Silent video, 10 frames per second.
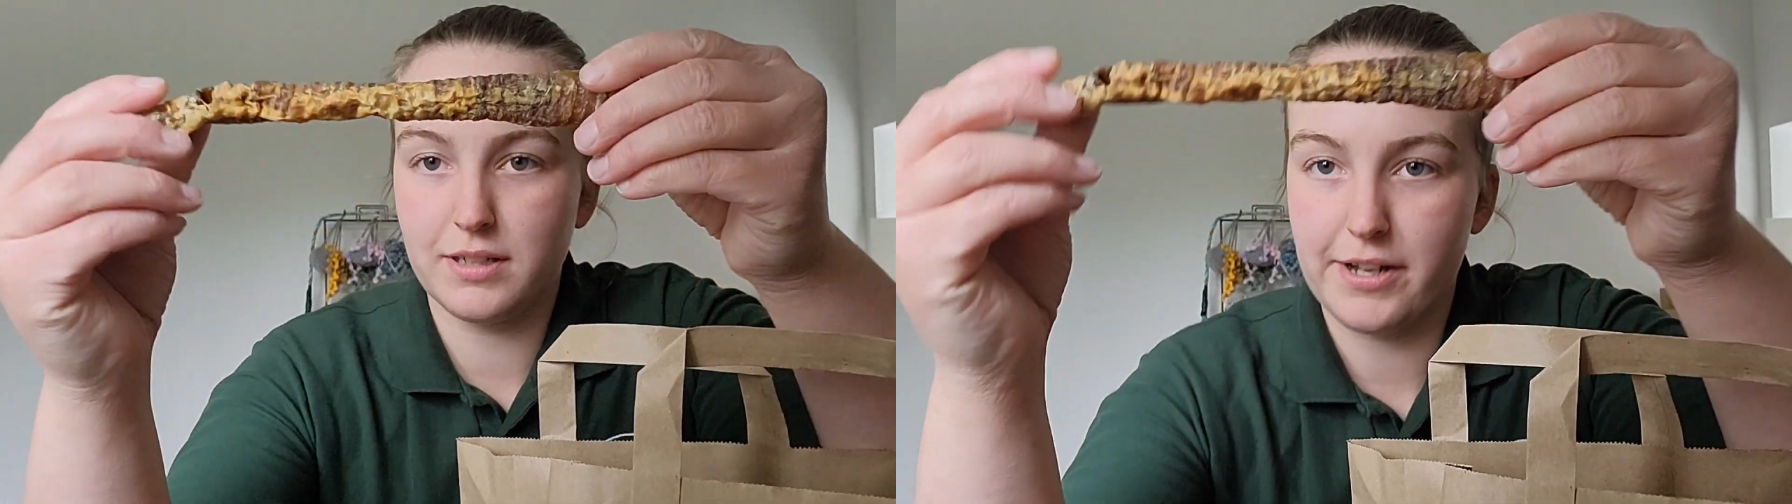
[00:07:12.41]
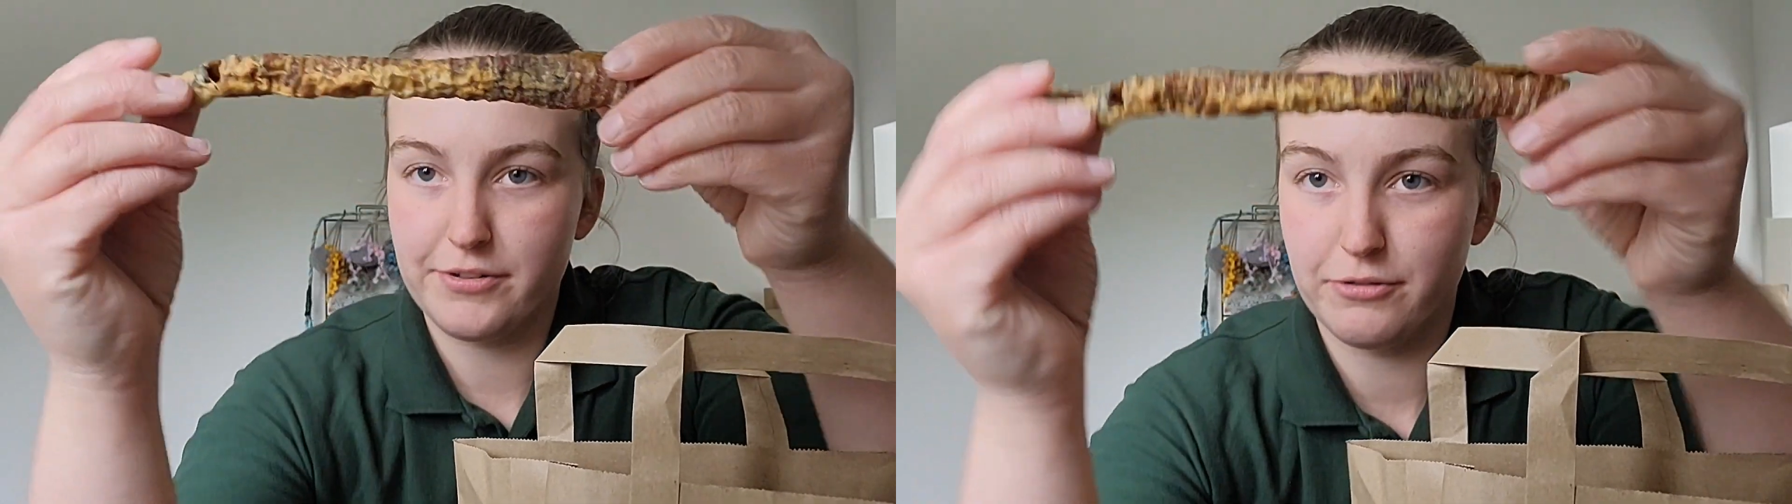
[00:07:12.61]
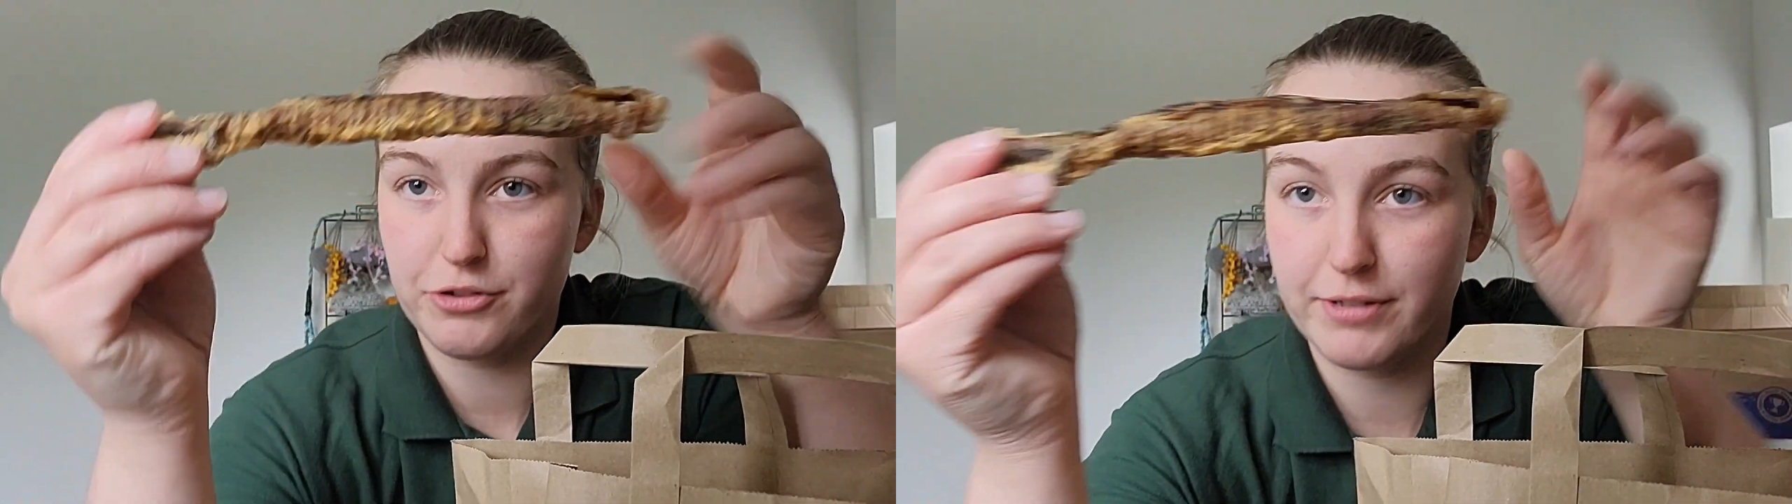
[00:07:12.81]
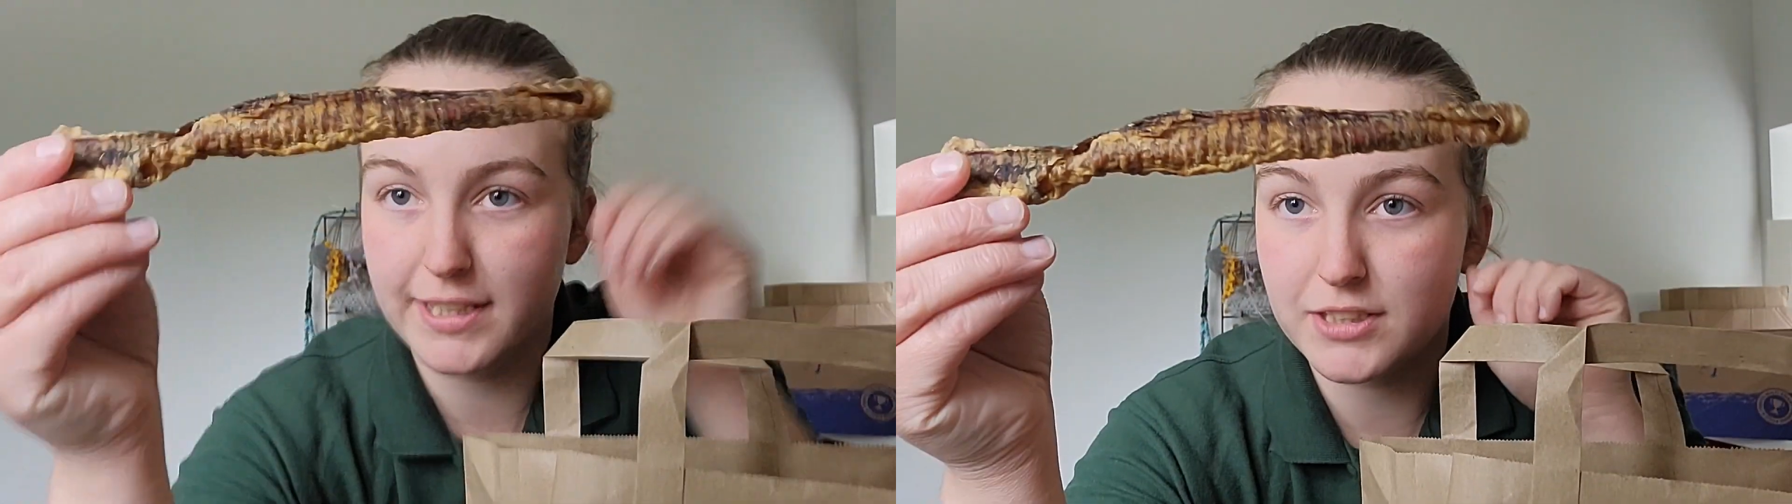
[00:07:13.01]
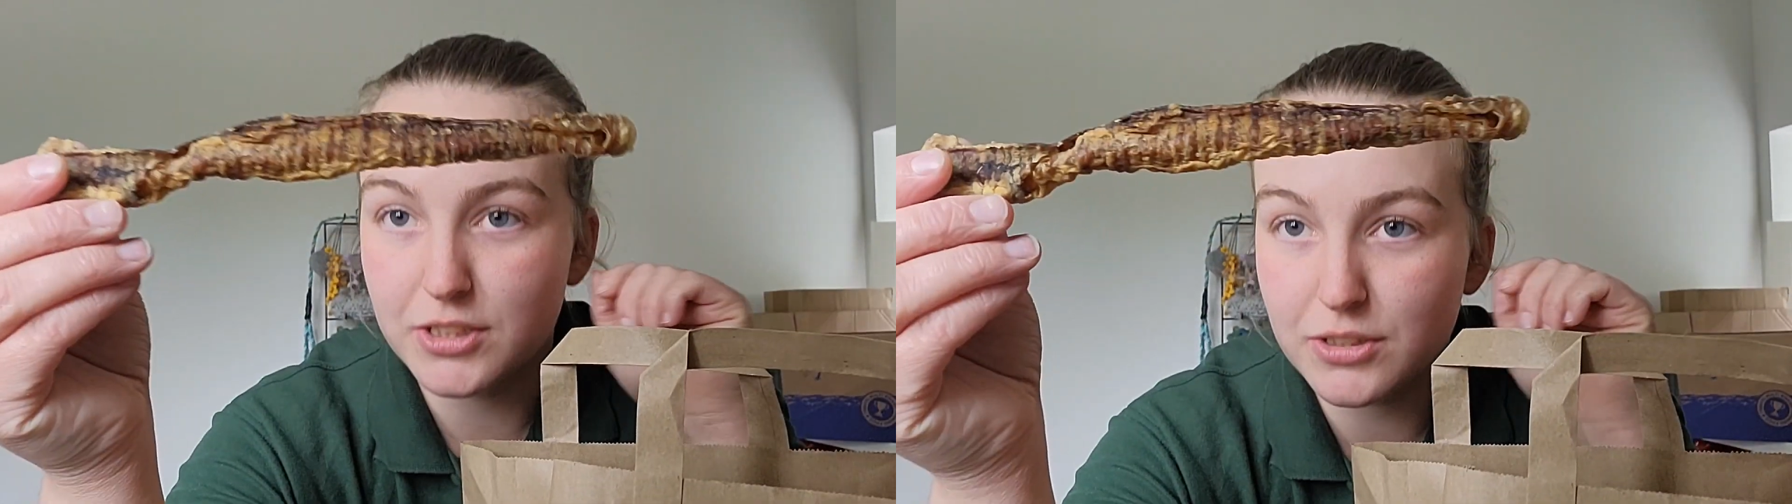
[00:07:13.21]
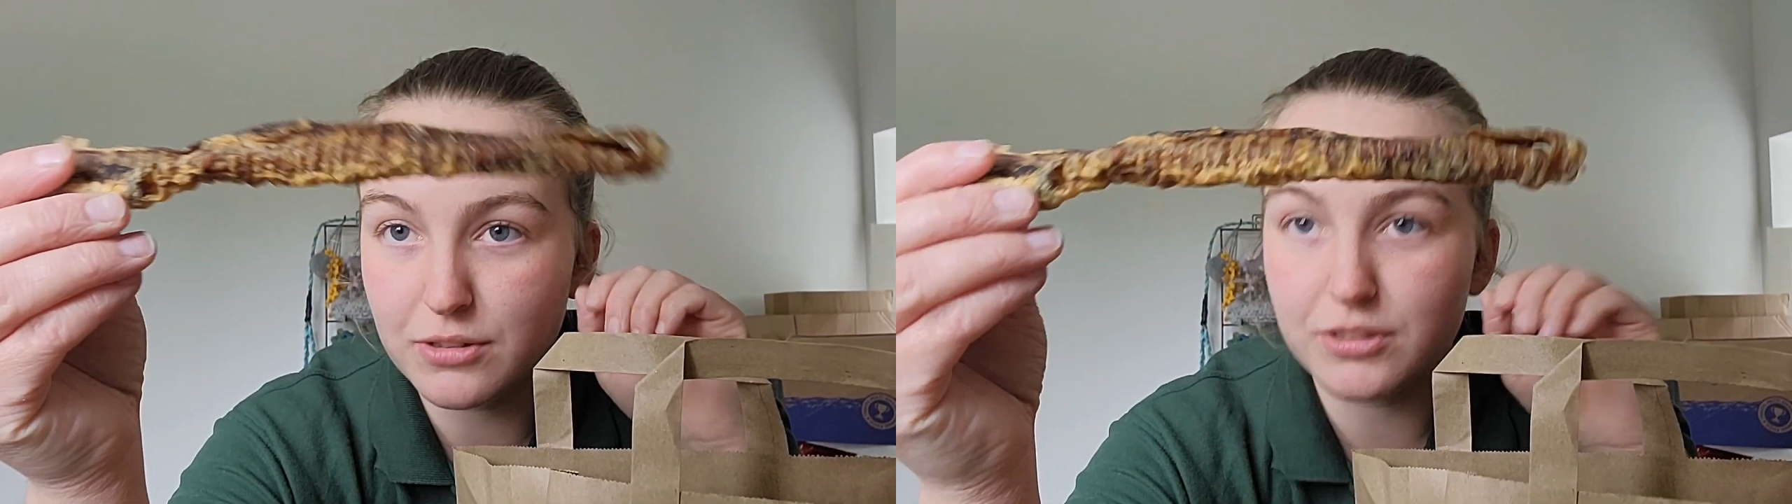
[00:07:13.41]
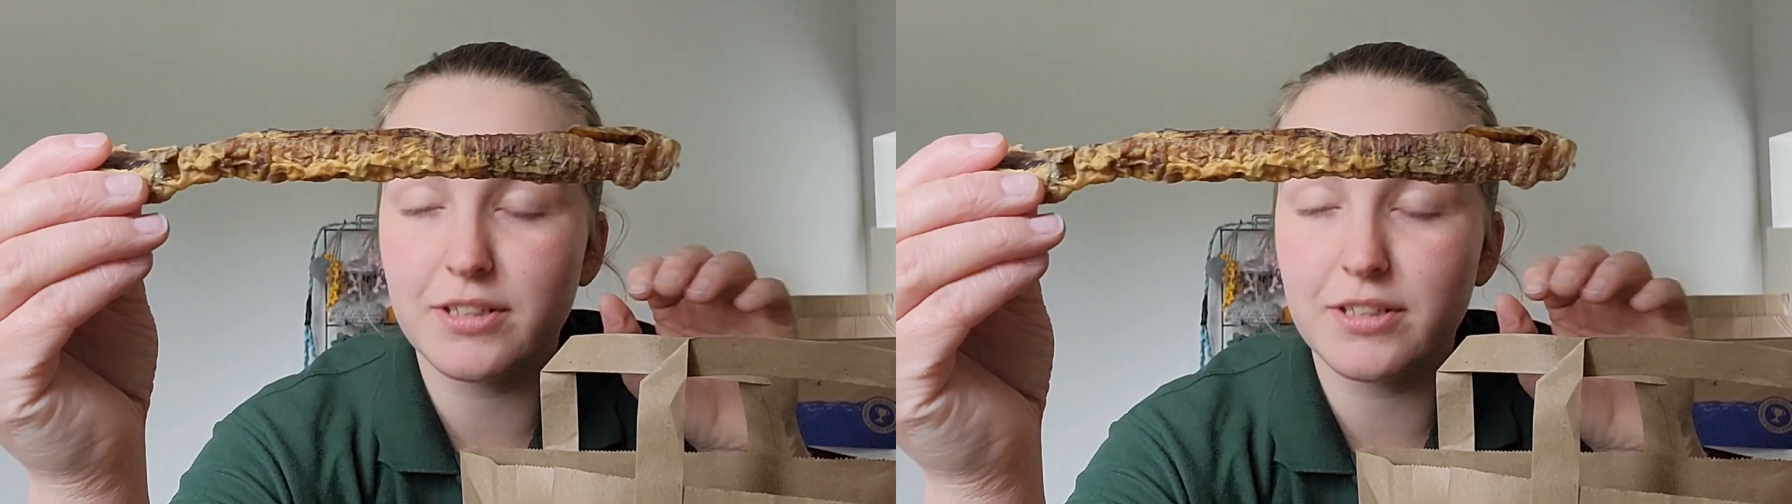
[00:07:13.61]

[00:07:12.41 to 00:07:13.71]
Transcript: natural treats stall.